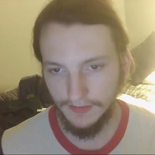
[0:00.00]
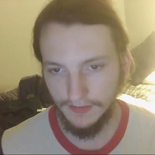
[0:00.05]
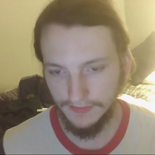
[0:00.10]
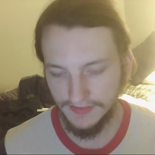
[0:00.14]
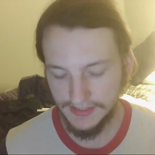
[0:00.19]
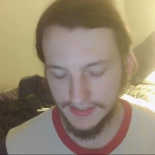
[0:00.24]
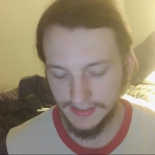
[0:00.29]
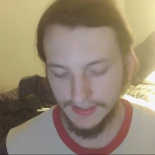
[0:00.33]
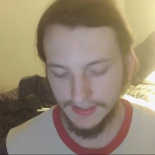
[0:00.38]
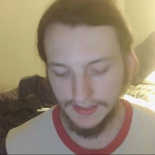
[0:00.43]

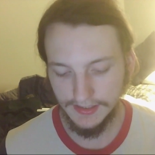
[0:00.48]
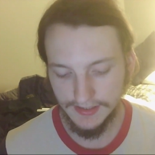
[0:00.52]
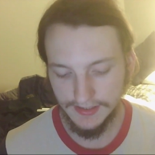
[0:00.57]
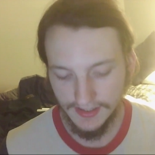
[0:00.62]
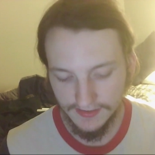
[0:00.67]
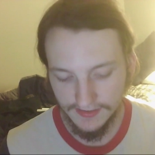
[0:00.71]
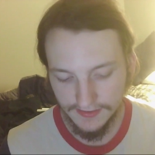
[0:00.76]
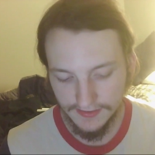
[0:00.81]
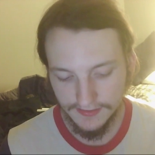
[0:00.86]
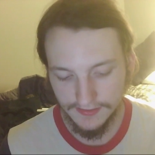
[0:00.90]
The
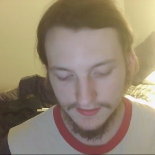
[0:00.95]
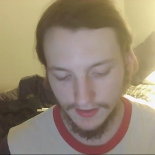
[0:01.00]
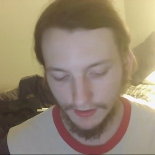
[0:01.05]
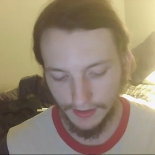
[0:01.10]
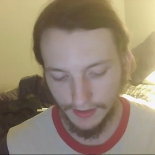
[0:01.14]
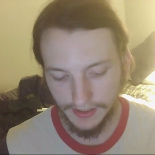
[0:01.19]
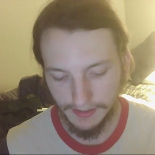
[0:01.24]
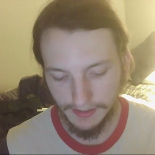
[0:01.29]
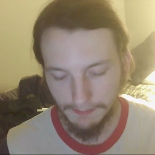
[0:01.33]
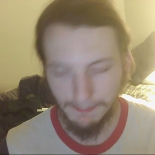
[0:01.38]

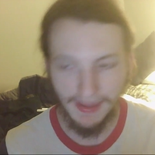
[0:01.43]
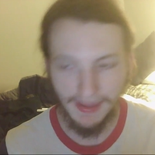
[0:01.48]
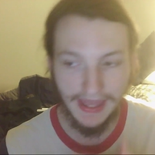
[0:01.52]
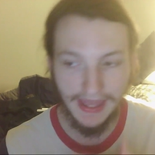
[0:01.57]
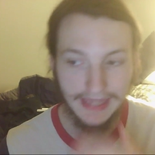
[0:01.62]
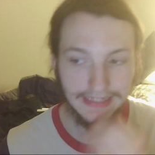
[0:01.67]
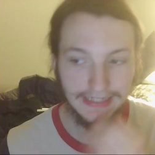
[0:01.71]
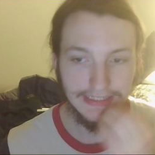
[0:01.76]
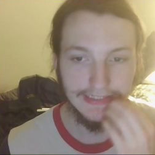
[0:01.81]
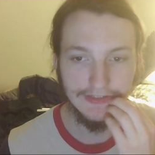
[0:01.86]
necessary
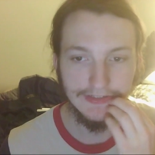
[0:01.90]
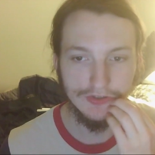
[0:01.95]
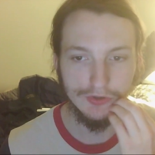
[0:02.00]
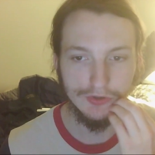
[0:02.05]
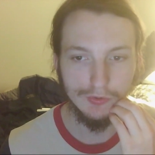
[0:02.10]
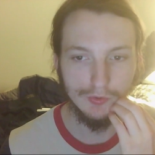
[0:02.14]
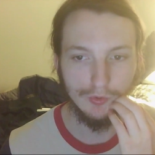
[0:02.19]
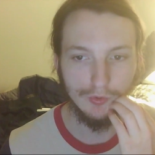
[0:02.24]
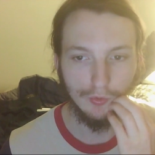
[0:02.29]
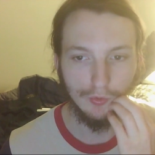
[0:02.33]
companion
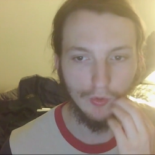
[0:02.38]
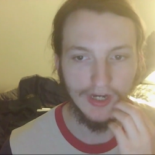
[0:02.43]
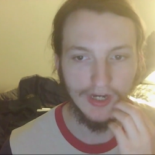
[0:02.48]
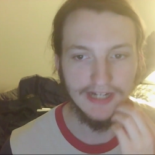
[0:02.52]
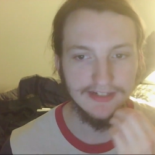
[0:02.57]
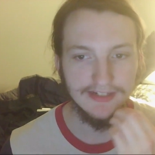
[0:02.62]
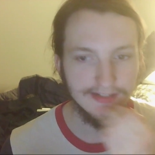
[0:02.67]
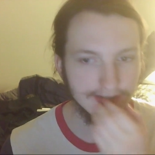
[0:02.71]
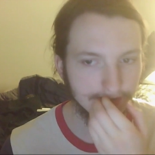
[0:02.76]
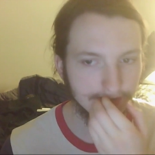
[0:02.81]
to
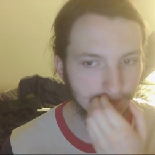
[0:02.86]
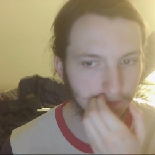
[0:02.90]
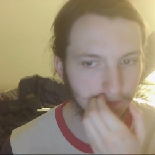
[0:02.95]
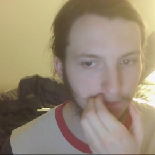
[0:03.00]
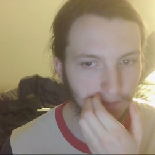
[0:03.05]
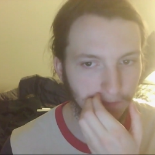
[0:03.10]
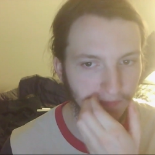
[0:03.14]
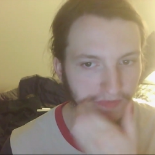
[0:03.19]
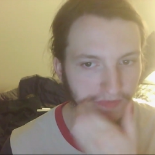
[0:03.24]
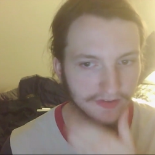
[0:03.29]
great,
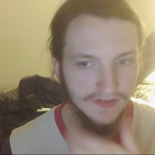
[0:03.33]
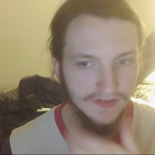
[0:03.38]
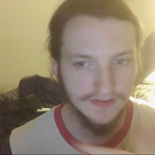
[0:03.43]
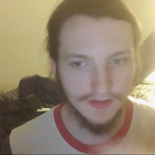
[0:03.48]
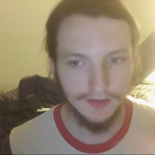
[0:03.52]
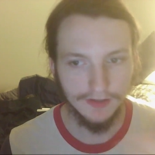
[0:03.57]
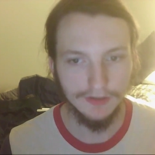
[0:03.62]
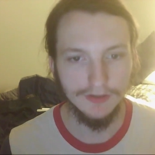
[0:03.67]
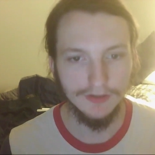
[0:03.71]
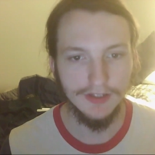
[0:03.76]

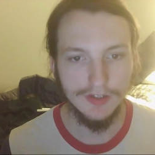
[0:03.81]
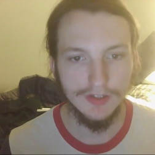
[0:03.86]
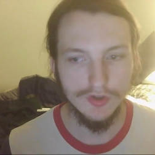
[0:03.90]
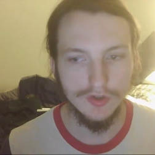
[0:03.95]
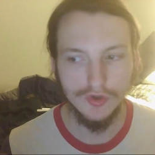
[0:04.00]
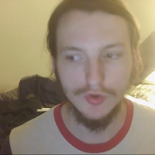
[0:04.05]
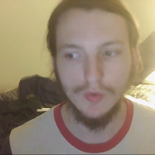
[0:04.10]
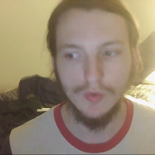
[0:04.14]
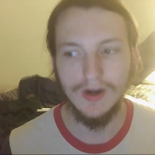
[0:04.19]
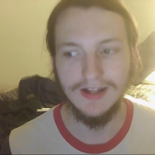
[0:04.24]
subtle, and
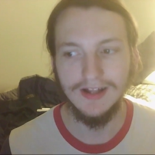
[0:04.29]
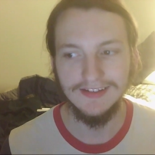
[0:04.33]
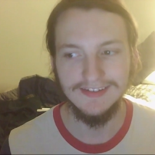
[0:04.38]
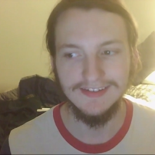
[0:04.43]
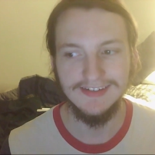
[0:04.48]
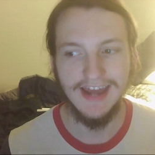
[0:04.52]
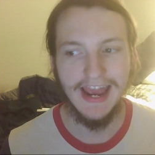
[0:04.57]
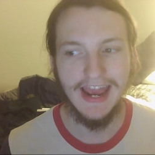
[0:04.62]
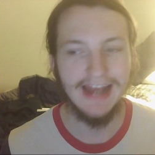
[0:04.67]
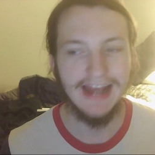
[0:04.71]

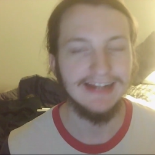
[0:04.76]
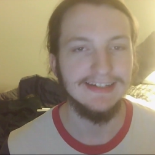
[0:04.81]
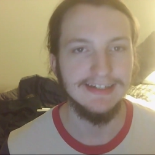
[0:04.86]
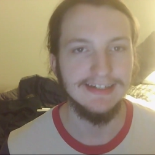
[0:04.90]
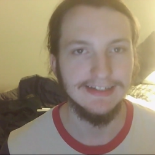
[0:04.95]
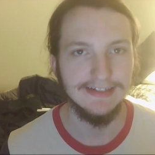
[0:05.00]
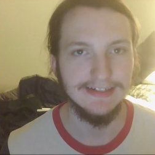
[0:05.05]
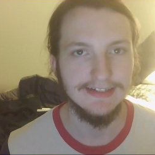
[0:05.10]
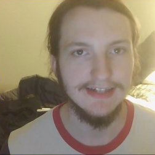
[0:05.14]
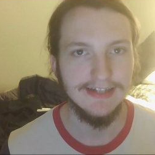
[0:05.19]
nuanced
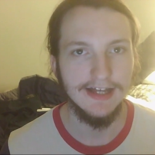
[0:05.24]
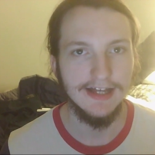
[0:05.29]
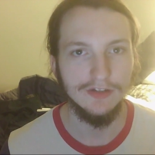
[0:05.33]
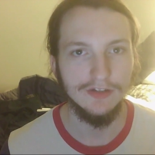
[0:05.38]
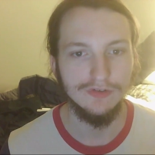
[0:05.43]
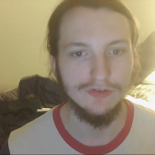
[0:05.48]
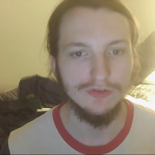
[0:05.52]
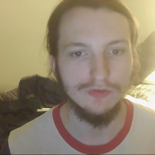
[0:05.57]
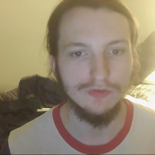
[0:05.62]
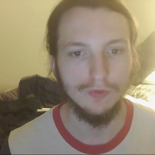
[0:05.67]
acting to tell
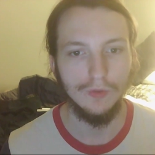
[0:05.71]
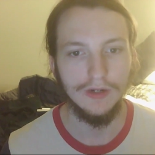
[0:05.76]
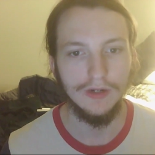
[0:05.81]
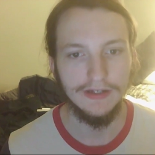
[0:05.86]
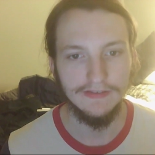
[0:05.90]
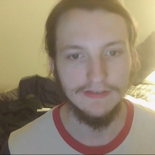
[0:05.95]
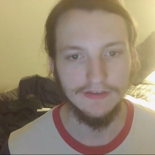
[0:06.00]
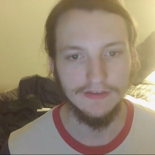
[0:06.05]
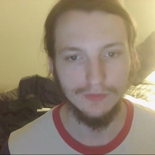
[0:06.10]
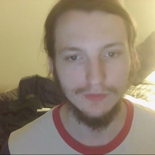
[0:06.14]
a
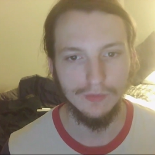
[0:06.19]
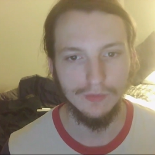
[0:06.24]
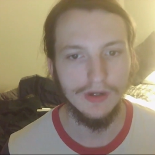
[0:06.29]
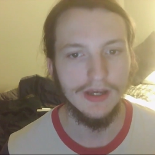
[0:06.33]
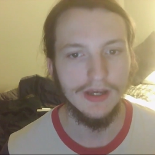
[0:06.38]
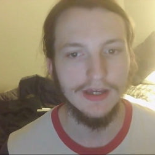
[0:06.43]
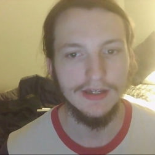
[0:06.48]
story this way,